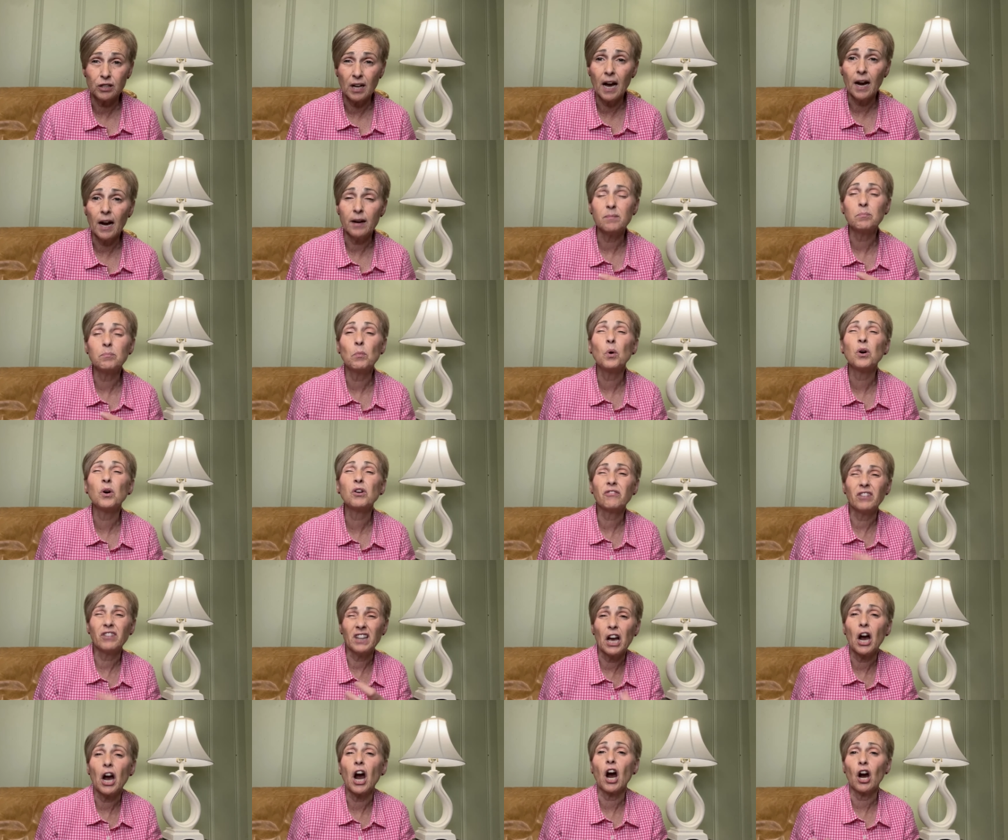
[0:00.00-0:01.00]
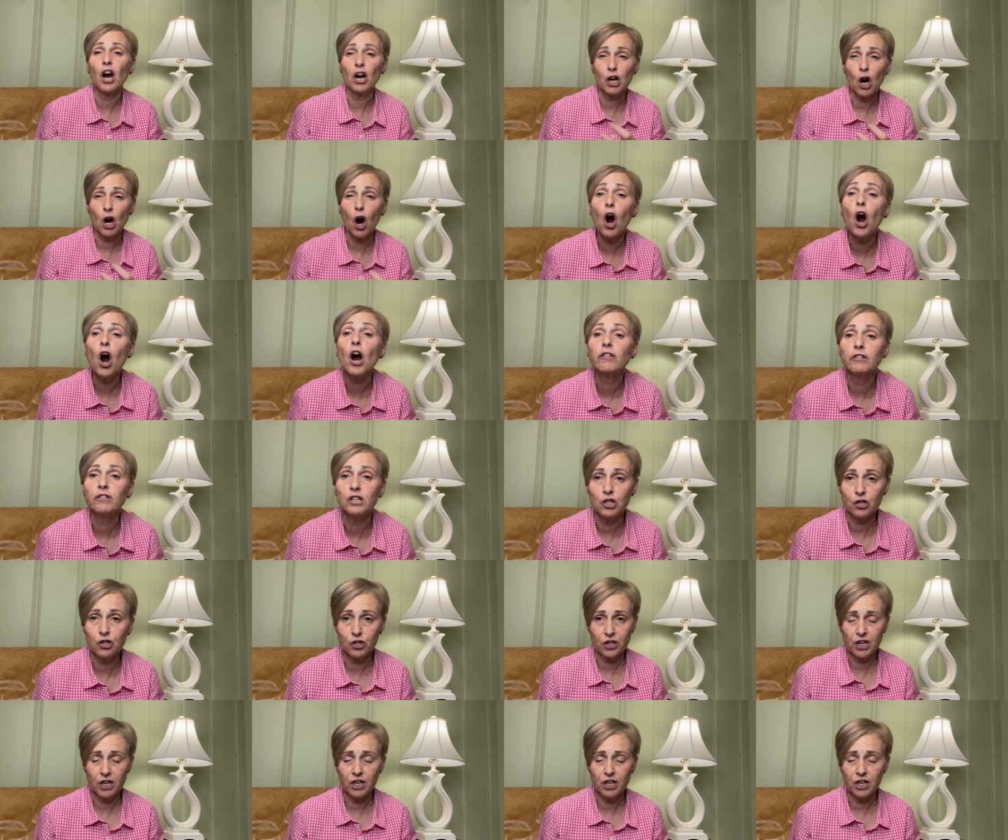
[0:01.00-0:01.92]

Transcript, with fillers: I more of an orange